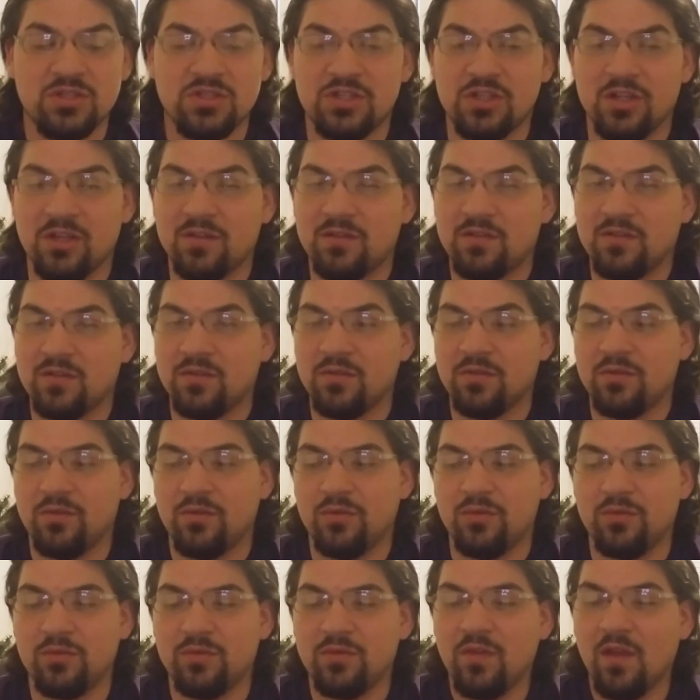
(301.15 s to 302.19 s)
just
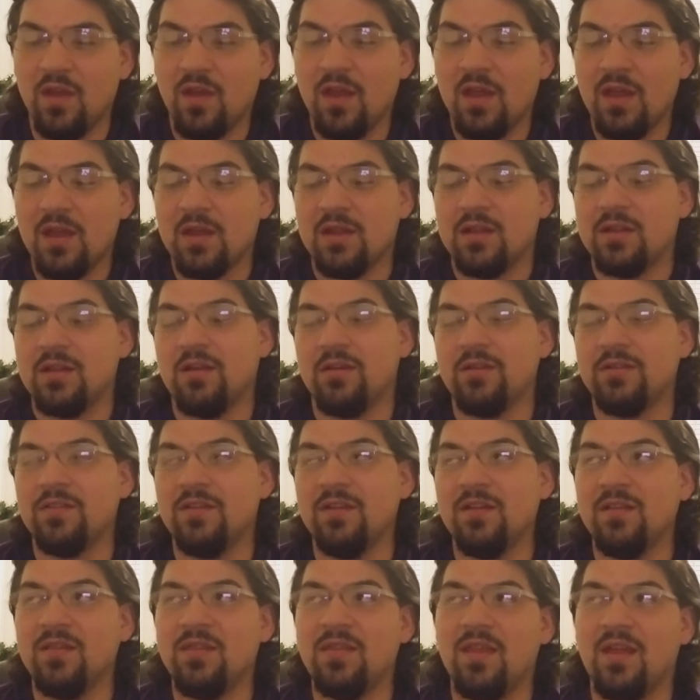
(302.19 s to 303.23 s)
lose. Now, I
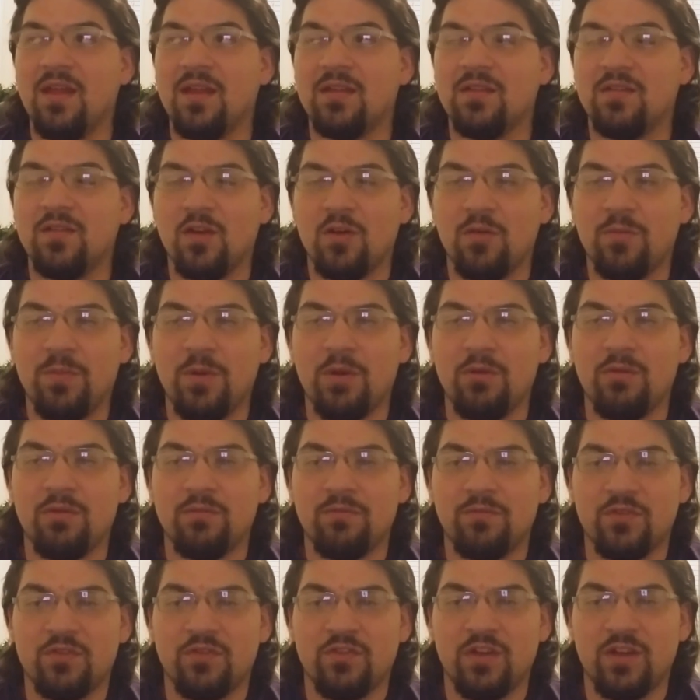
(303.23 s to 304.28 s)
said that Topo
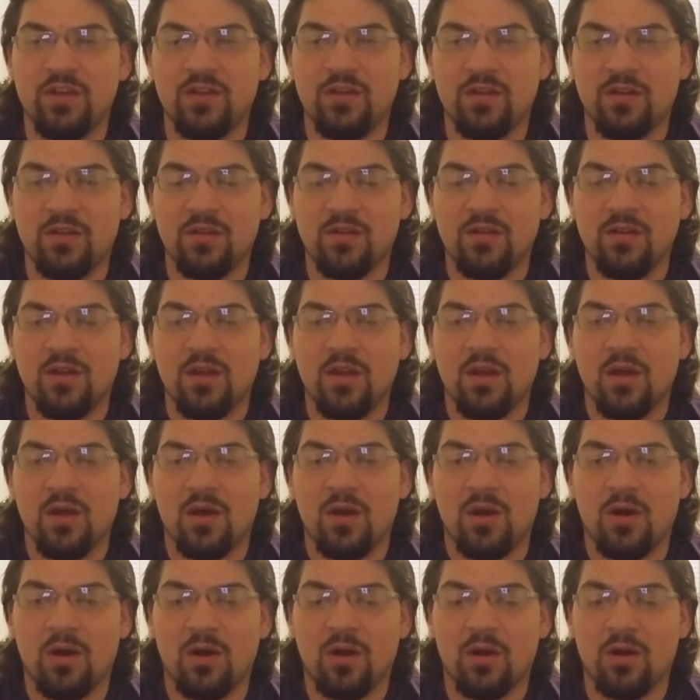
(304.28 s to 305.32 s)
and Vegeta
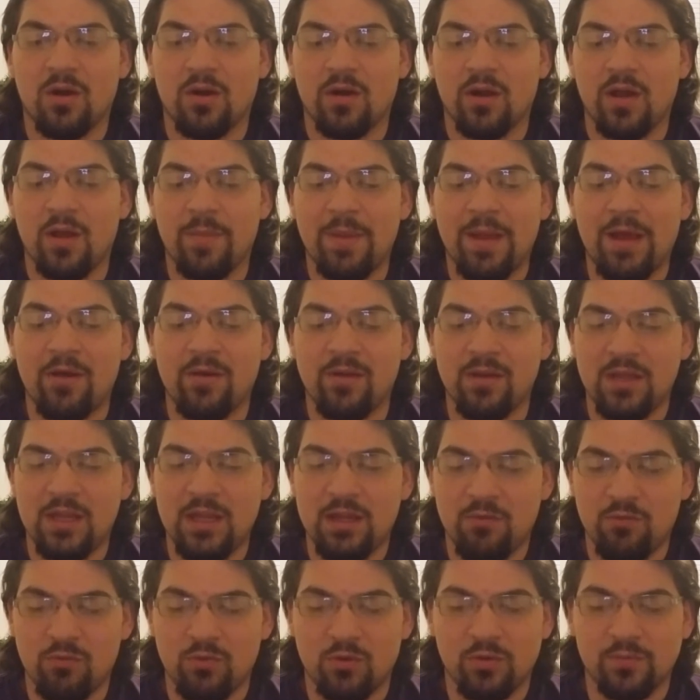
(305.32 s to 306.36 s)
are about
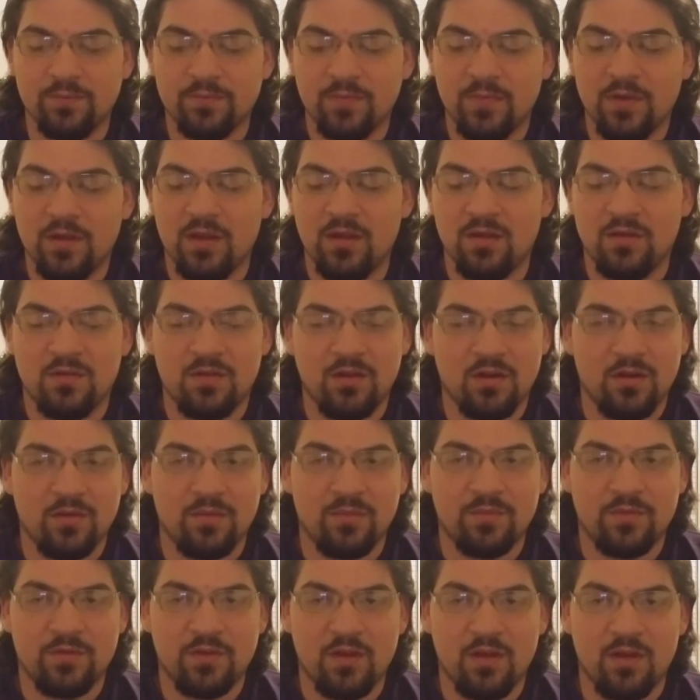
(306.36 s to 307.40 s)
equal in
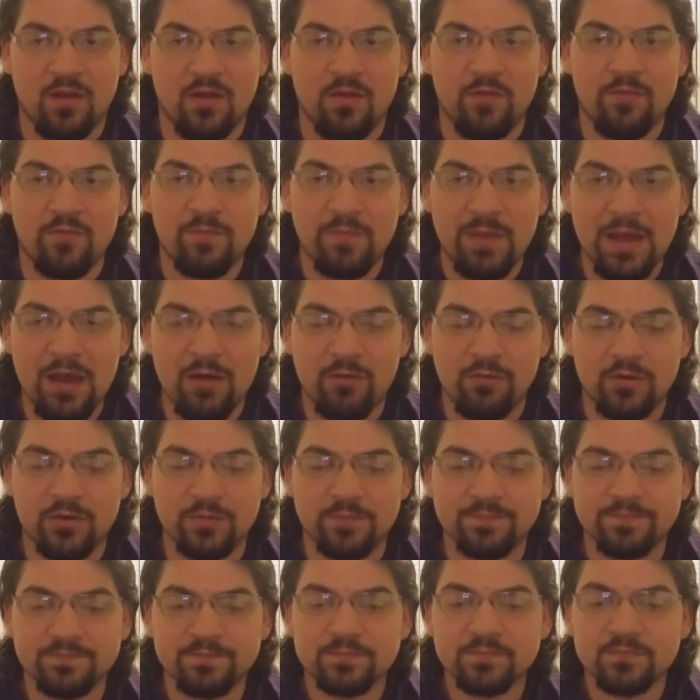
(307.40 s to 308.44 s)
terms of power.